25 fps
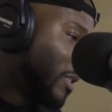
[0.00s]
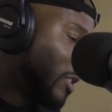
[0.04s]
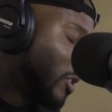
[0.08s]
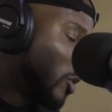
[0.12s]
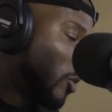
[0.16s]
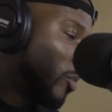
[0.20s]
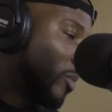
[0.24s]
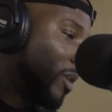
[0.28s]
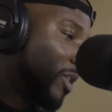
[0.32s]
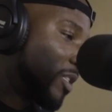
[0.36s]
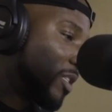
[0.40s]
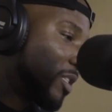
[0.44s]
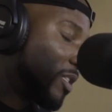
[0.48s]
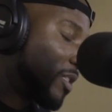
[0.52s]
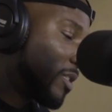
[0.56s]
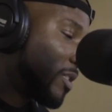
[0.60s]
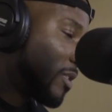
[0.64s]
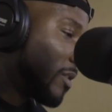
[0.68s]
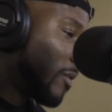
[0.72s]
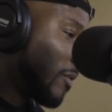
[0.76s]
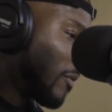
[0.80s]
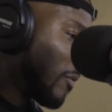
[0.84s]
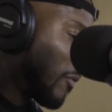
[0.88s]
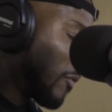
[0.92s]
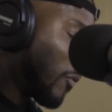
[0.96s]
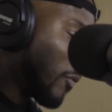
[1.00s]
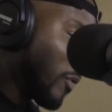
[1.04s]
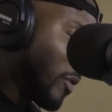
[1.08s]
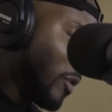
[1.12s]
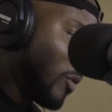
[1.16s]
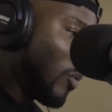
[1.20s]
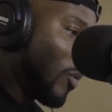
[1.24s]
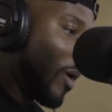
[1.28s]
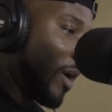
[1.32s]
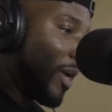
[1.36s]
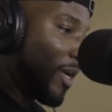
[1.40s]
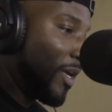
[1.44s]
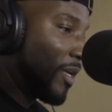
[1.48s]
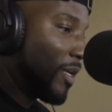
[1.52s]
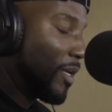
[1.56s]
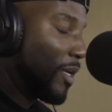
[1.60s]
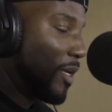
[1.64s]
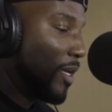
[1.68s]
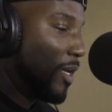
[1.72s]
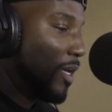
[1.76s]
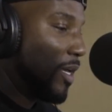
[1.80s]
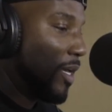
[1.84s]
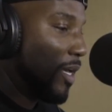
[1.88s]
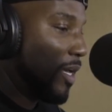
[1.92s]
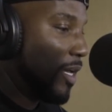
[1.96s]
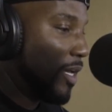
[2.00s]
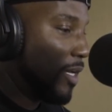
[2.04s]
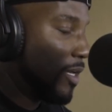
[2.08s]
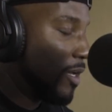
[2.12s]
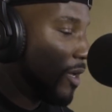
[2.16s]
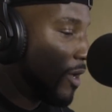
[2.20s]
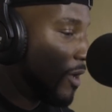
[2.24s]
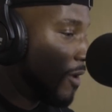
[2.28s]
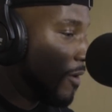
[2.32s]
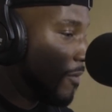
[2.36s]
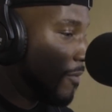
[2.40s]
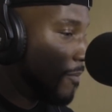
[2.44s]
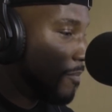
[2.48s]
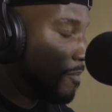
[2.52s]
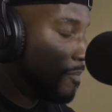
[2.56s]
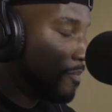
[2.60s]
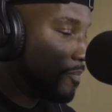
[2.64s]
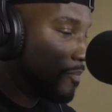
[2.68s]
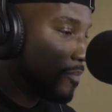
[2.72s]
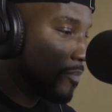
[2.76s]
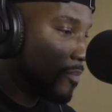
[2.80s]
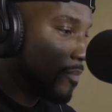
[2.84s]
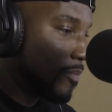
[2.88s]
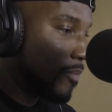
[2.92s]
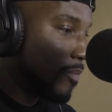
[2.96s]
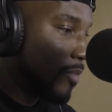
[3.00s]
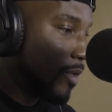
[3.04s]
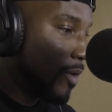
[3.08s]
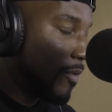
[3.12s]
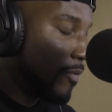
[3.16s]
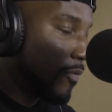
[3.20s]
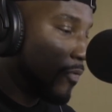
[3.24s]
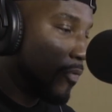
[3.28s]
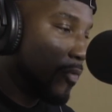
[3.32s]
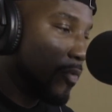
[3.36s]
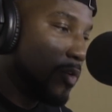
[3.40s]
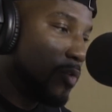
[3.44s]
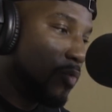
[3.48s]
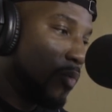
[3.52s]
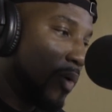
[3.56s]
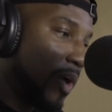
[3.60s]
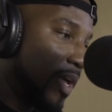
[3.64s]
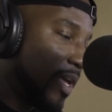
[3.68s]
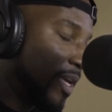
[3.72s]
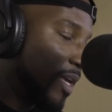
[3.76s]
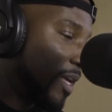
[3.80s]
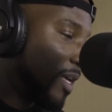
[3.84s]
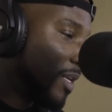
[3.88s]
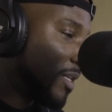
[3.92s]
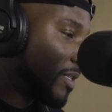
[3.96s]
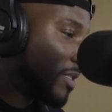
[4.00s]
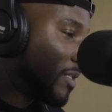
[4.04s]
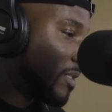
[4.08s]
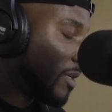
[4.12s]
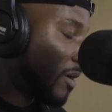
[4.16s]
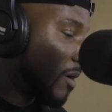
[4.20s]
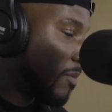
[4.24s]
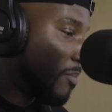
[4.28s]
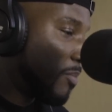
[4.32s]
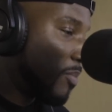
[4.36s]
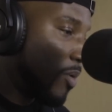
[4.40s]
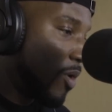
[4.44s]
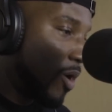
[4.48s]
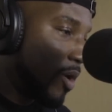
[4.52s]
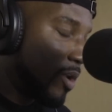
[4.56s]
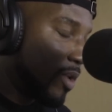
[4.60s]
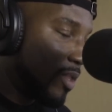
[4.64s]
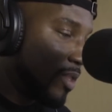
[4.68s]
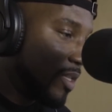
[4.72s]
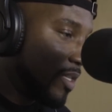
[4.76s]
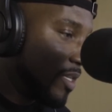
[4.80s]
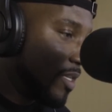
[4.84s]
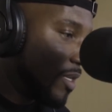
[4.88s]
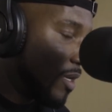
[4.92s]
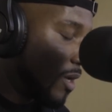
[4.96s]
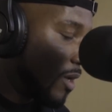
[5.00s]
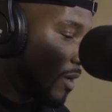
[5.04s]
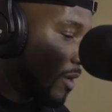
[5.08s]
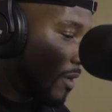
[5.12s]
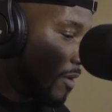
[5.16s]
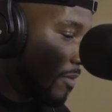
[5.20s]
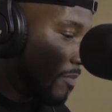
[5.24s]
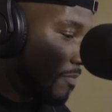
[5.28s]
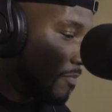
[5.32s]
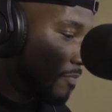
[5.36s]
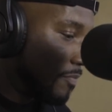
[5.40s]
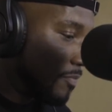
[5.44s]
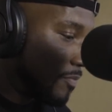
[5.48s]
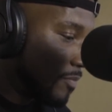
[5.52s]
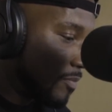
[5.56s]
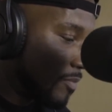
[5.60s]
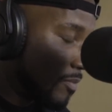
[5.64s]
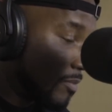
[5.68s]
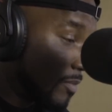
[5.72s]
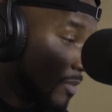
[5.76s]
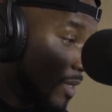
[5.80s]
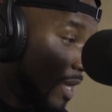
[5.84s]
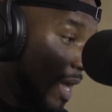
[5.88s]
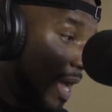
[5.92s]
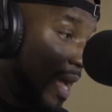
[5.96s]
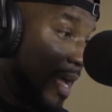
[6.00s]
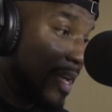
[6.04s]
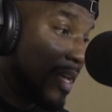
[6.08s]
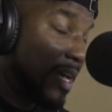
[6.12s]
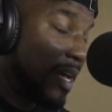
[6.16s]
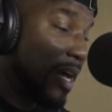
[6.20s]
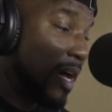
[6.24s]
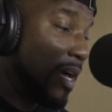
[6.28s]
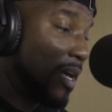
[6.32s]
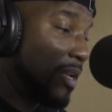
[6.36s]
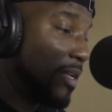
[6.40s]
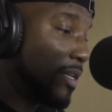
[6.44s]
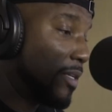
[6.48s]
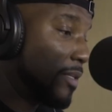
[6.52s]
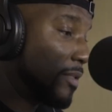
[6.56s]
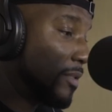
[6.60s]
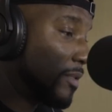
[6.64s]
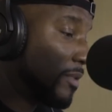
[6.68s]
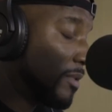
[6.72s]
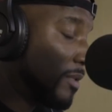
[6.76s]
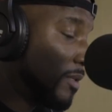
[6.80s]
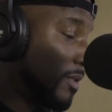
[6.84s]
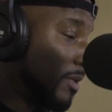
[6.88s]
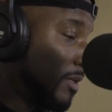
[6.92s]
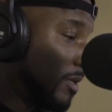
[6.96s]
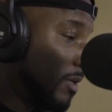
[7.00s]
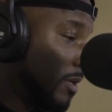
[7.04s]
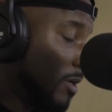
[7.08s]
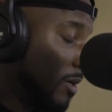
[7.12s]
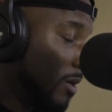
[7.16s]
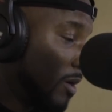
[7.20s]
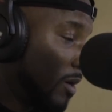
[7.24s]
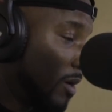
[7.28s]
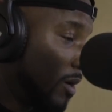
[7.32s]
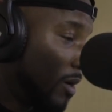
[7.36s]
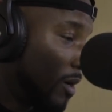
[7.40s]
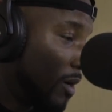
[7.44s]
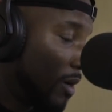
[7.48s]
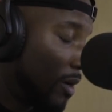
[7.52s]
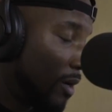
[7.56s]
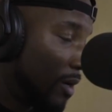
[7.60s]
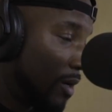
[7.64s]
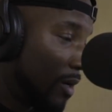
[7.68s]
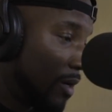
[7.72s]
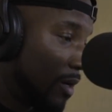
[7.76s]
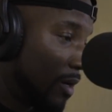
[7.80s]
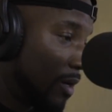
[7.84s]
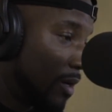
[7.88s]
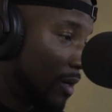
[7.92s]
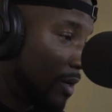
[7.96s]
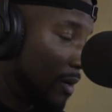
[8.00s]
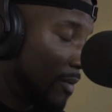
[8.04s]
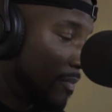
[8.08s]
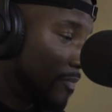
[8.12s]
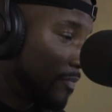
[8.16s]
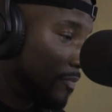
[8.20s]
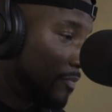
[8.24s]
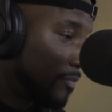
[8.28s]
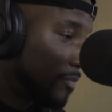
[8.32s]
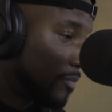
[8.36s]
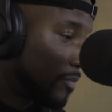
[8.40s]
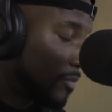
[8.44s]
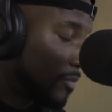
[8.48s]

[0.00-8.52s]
and gentlemen, this is Freeway, and Freeway is a part of the iconic, uh, um,